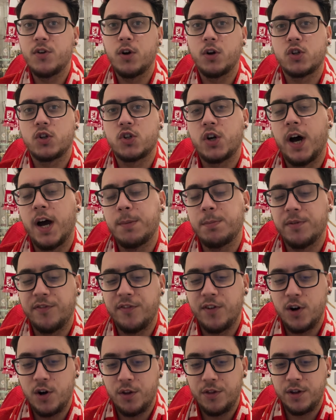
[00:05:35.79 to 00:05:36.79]
not tried
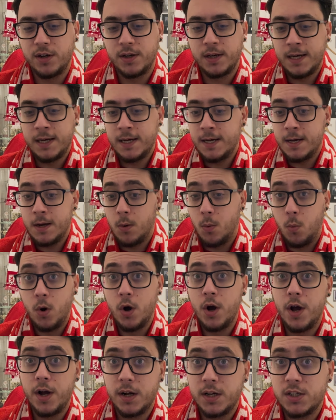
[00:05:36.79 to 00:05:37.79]
before that
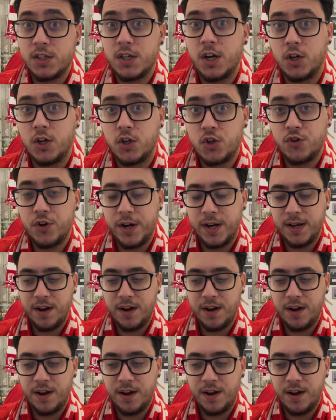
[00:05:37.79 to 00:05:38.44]
works a treat.